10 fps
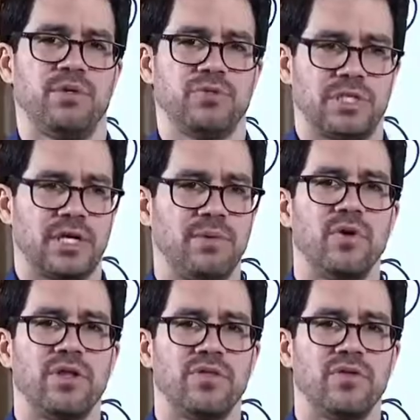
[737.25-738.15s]
the most time
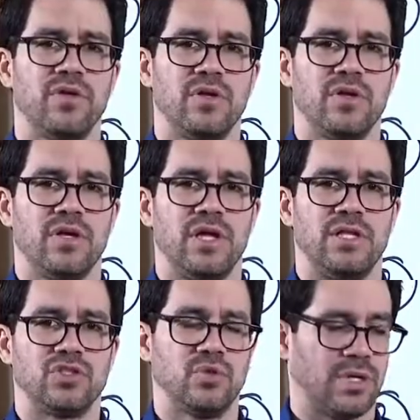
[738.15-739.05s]
with.
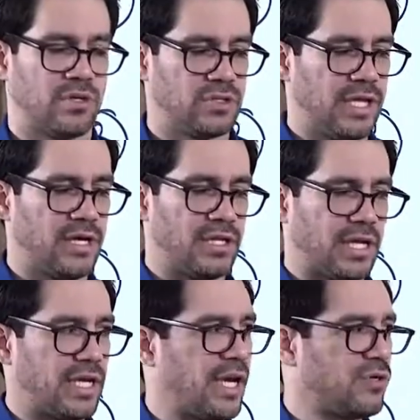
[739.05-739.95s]
And so when I was laying on
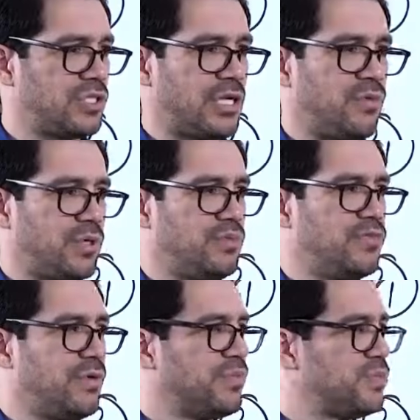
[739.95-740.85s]
that couch and I wanted to
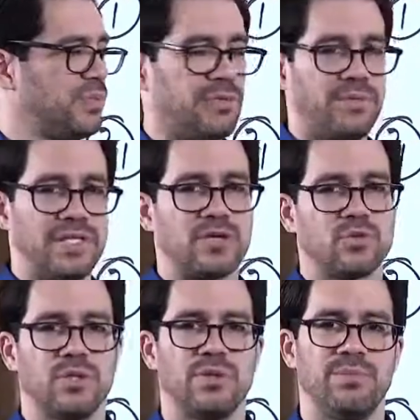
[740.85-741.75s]
move up this pyramid, that
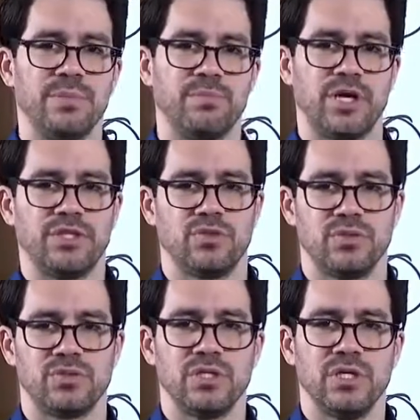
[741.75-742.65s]
was one of the big breakthroughs.